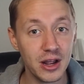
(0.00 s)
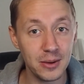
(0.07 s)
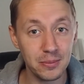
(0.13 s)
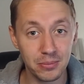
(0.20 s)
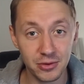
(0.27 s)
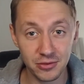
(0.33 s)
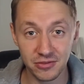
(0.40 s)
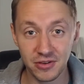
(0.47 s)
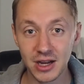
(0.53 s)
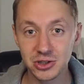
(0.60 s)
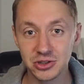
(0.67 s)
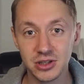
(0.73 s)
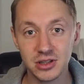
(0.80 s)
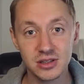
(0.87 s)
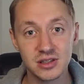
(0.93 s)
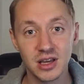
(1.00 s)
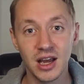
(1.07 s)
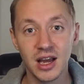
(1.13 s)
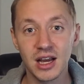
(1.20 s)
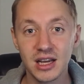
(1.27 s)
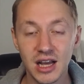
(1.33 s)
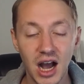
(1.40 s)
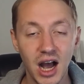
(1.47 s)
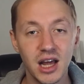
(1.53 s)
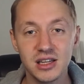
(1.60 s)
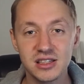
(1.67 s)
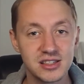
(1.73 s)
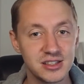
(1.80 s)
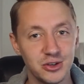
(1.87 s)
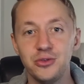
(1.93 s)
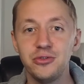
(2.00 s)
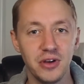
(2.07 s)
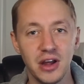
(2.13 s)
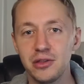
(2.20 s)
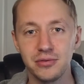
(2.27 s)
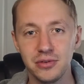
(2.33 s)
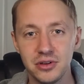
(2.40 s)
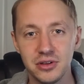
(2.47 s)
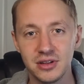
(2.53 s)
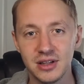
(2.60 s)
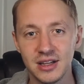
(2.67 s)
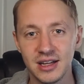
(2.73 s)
imperfections, God is still faithful.